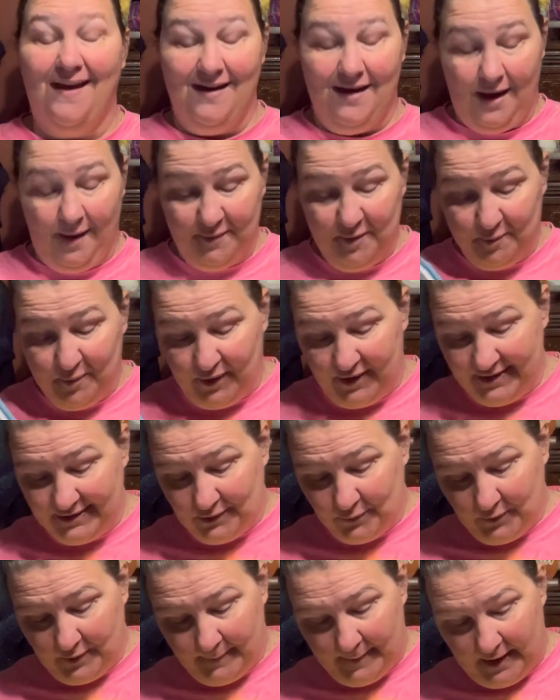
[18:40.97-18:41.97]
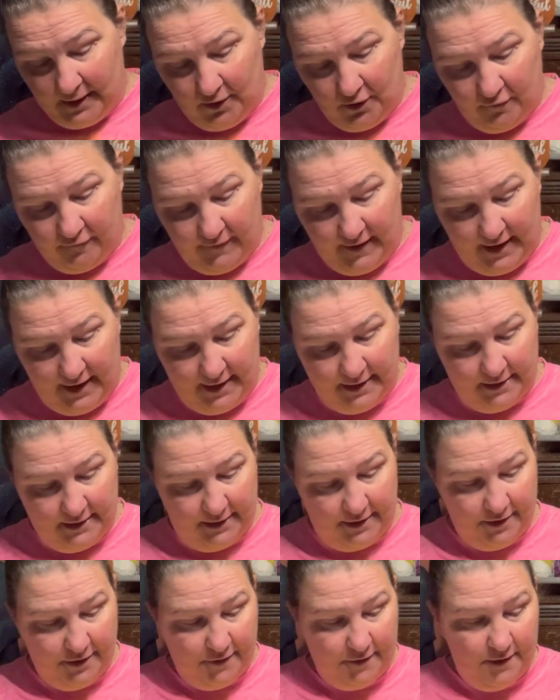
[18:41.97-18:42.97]
I'm impressed with my little find
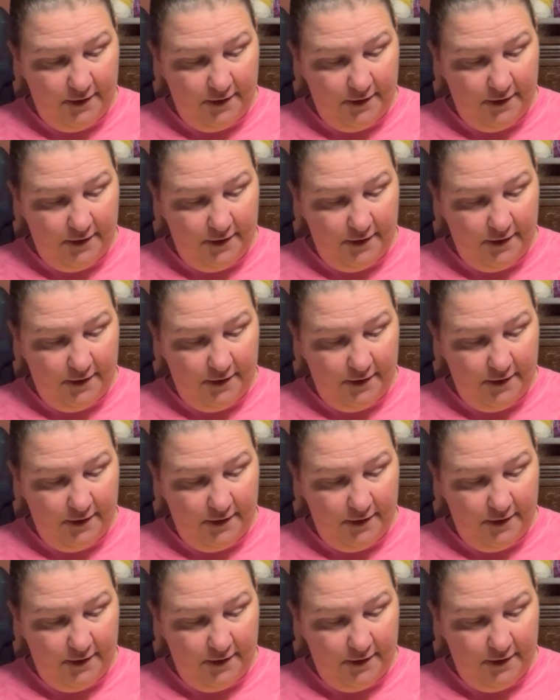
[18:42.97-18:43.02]
here.